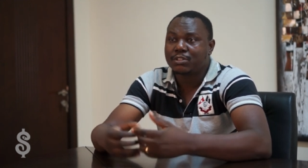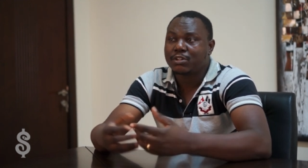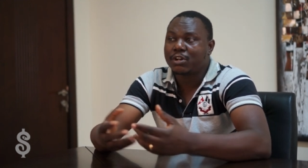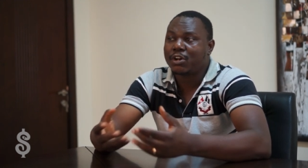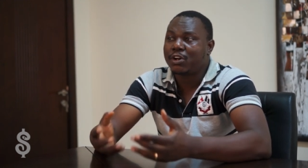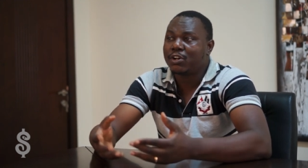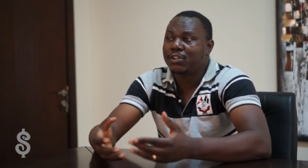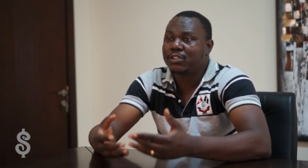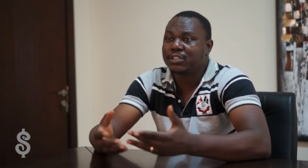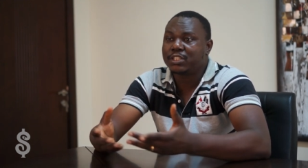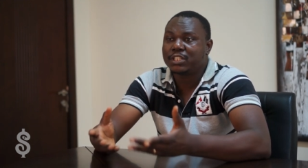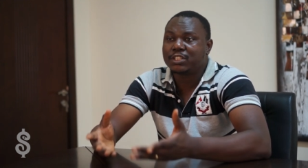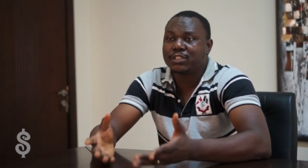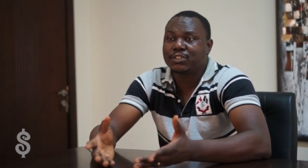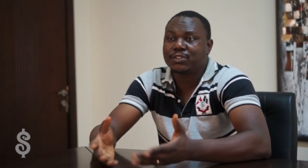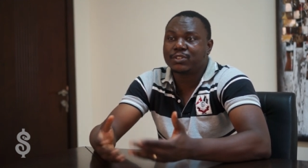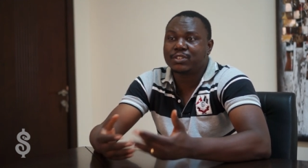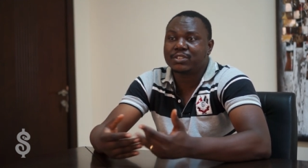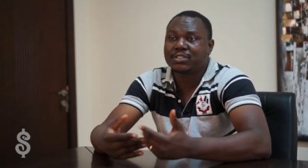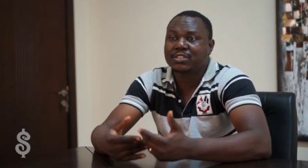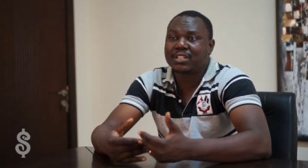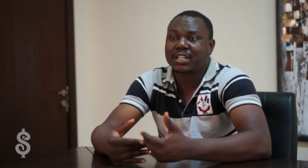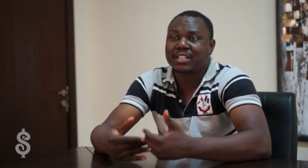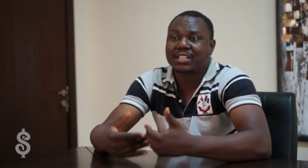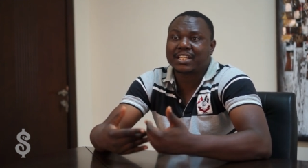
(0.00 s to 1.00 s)
All they know
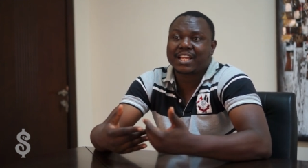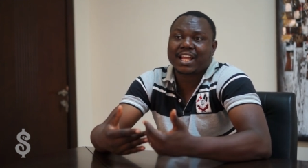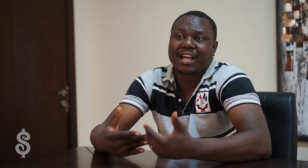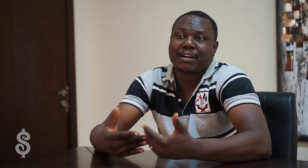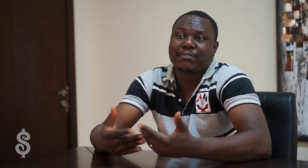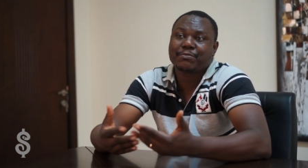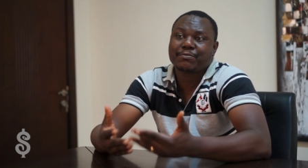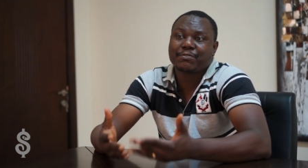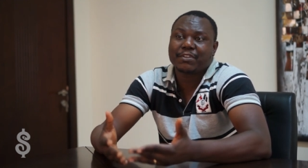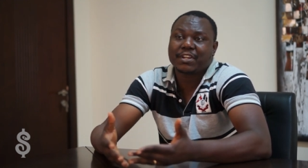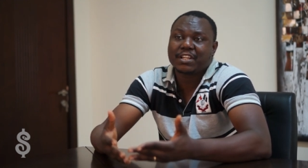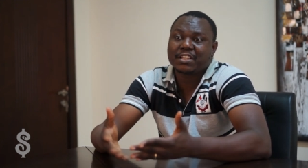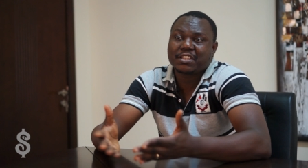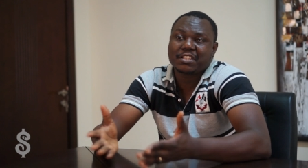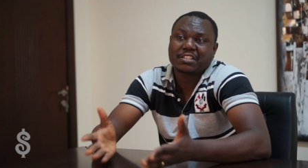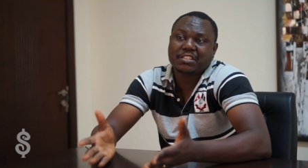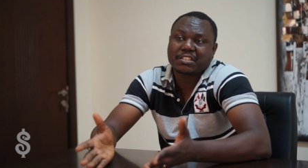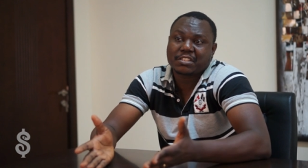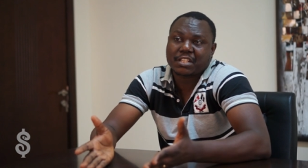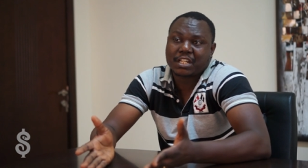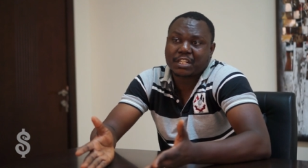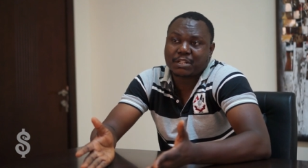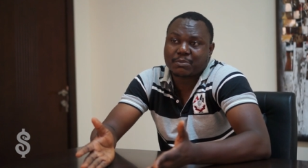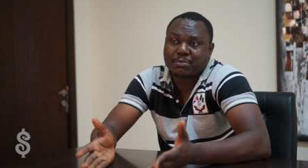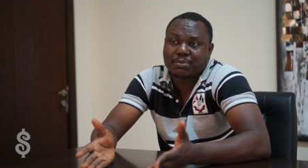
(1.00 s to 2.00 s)
is that they have faith
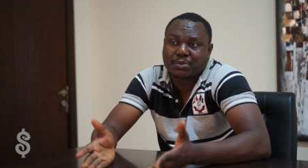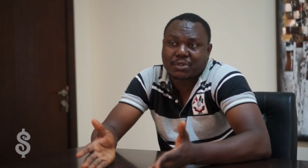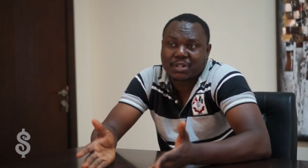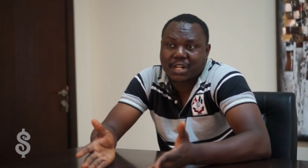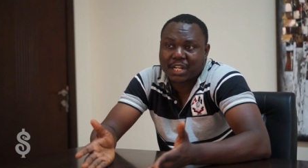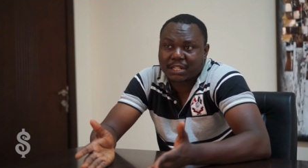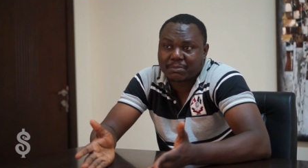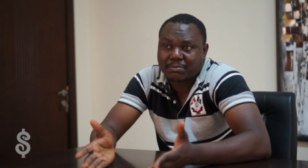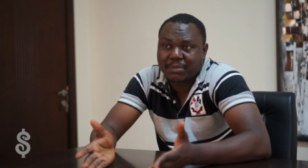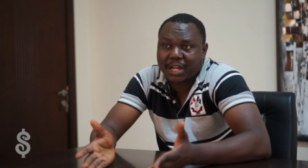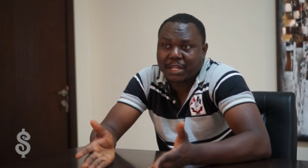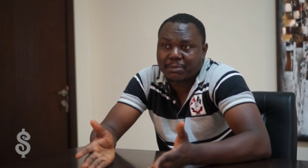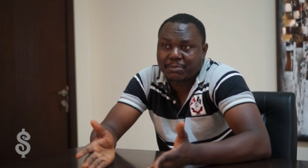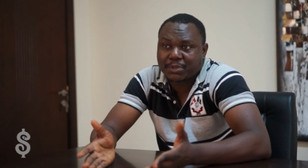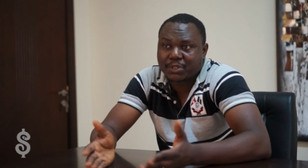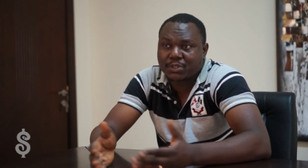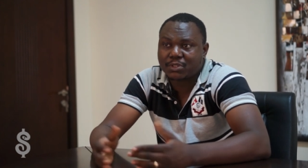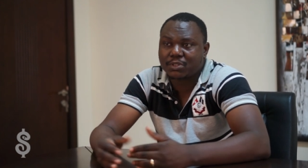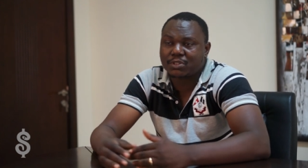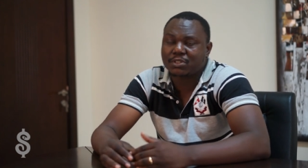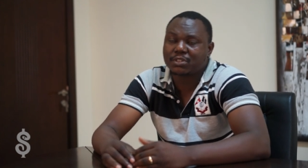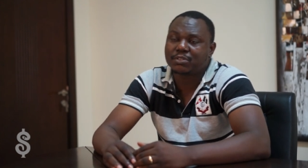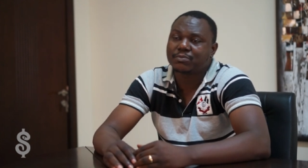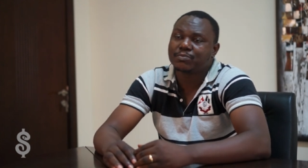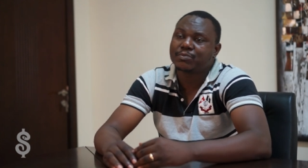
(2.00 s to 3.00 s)
that the product might be
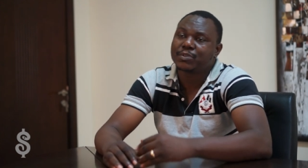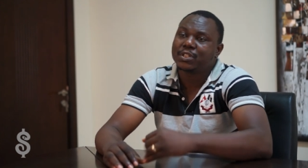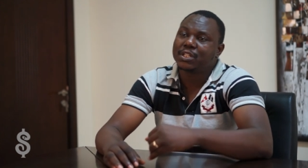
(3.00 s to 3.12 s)
good.